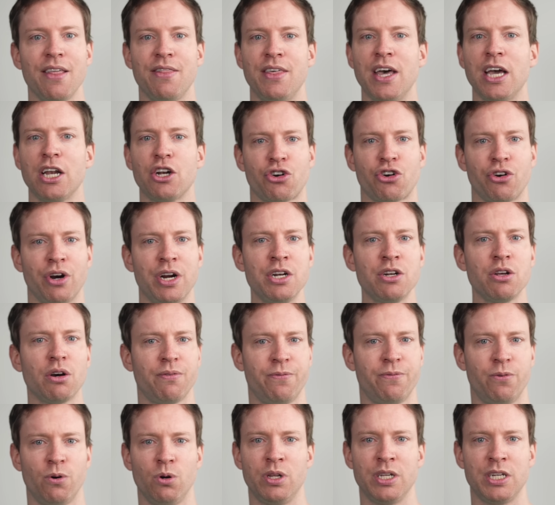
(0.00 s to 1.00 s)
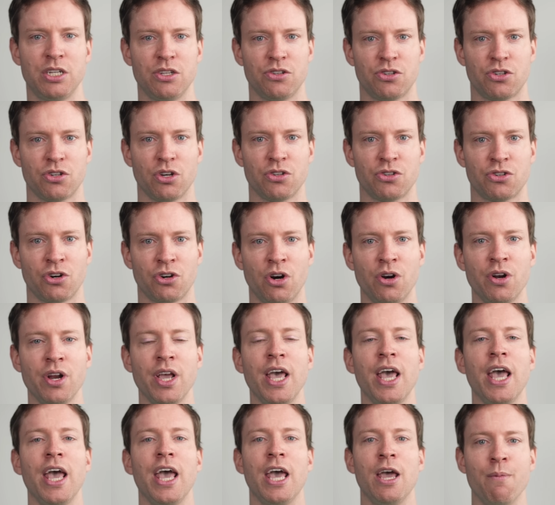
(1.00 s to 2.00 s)
That trend of falling testosterone,
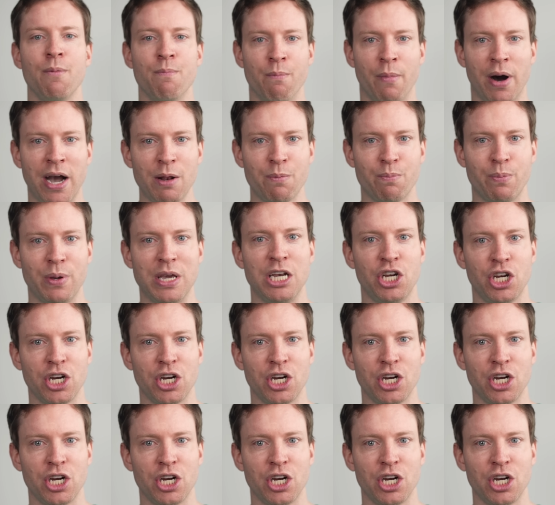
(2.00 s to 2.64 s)
it might be